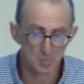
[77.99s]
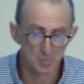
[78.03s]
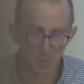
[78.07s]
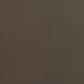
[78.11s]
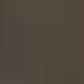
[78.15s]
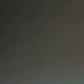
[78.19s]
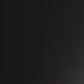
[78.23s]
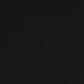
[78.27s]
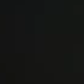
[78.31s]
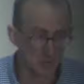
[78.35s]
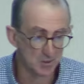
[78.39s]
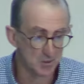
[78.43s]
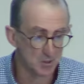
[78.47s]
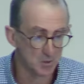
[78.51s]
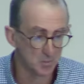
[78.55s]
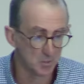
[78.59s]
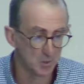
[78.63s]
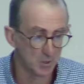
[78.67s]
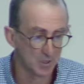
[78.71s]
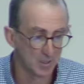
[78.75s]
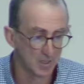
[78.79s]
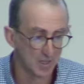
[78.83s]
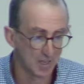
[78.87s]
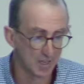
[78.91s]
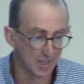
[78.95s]
bowel motions
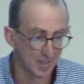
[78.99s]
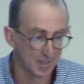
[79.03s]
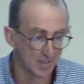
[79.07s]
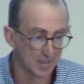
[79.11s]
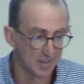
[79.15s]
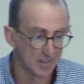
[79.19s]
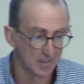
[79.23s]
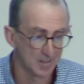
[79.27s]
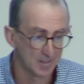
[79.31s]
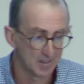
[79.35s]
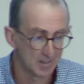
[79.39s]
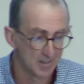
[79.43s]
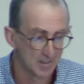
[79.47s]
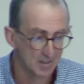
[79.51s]
per day.